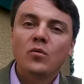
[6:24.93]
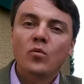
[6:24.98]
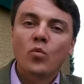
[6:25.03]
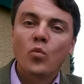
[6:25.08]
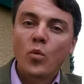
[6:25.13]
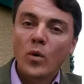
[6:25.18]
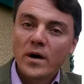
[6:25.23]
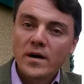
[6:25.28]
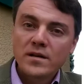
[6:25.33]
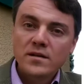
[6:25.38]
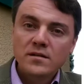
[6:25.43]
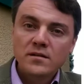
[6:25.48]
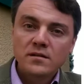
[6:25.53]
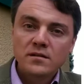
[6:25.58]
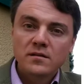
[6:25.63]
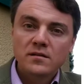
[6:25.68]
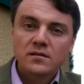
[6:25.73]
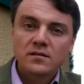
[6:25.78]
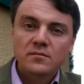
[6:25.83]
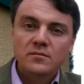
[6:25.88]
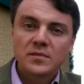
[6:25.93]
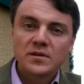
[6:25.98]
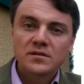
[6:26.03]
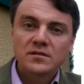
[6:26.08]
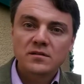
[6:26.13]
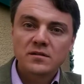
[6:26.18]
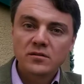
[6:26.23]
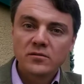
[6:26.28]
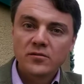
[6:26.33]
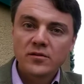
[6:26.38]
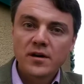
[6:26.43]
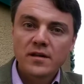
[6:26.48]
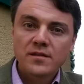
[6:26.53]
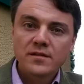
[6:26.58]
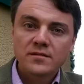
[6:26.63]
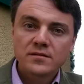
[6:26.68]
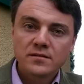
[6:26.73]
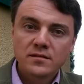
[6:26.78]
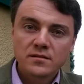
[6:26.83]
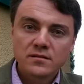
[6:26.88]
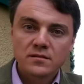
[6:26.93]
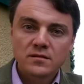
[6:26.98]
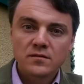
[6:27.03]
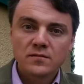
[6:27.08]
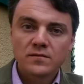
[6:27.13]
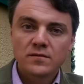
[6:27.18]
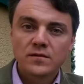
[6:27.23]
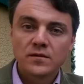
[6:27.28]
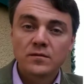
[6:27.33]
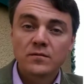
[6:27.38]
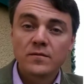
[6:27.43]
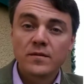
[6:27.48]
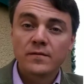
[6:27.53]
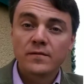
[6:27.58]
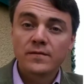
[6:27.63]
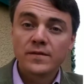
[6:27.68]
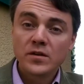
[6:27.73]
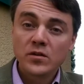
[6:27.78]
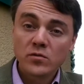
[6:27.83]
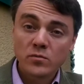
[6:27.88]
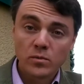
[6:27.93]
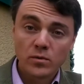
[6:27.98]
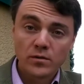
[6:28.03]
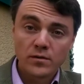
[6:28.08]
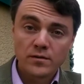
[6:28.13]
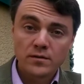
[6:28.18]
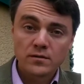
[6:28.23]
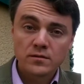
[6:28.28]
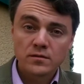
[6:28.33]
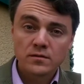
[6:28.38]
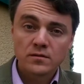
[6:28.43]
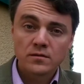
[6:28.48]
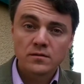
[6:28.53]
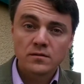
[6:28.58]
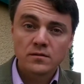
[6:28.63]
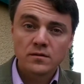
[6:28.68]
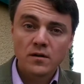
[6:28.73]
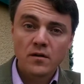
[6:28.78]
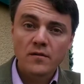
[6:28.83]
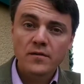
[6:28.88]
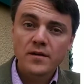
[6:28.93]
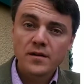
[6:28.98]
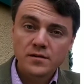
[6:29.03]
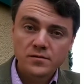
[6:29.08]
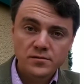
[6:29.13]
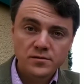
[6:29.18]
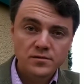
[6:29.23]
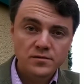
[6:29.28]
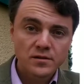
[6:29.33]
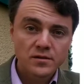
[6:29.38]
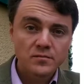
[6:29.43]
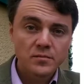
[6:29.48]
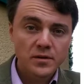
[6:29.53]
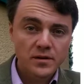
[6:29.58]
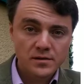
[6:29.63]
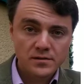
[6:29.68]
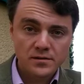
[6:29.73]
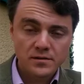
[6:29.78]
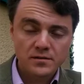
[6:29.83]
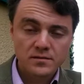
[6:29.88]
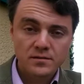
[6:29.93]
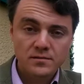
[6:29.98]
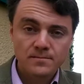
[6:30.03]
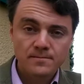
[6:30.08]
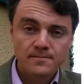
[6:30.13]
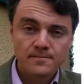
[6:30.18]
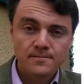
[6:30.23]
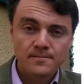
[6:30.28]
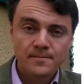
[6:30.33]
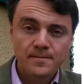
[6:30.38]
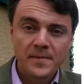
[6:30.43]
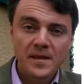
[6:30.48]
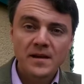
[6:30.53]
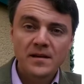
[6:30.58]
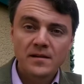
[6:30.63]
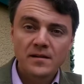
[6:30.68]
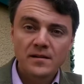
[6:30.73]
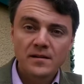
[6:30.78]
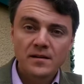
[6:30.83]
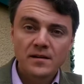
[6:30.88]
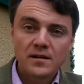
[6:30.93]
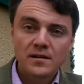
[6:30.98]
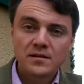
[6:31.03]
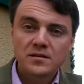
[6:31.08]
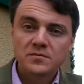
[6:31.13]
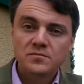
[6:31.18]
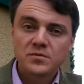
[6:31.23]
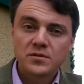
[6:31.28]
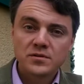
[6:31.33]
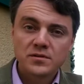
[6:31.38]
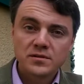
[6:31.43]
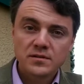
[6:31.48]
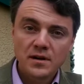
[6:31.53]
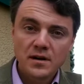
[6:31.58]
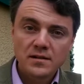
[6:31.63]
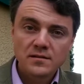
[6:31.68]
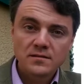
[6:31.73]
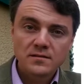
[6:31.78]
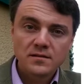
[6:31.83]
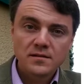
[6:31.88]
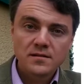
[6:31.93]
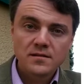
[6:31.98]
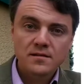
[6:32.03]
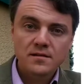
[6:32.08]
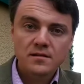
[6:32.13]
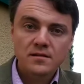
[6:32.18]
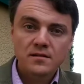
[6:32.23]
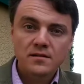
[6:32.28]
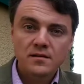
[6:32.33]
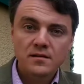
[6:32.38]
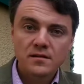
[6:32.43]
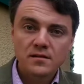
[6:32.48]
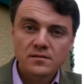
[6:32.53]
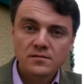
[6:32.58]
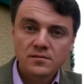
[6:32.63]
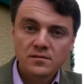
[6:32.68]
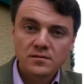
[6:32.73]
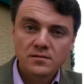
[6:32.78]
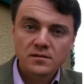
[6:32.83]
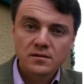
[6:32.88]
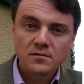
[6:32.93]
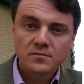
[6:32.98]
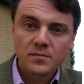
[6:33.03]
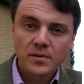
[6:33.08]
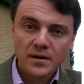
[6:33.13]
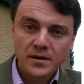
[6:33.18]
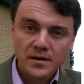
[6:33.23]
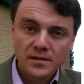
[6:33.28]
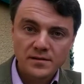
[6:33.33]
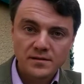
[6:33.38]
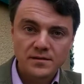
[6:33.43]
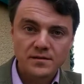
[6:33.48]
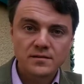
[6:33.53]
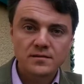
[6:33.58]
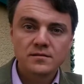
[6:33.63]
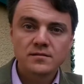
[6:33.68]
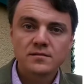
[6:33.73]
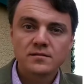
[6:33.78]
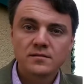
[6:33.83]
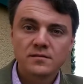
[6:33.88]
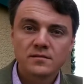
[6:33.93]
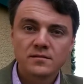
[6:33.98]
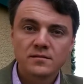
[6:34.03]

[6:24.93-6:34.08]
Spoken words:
One must look at the system from the viewpoints of the interested parties. It is precisely the interested parties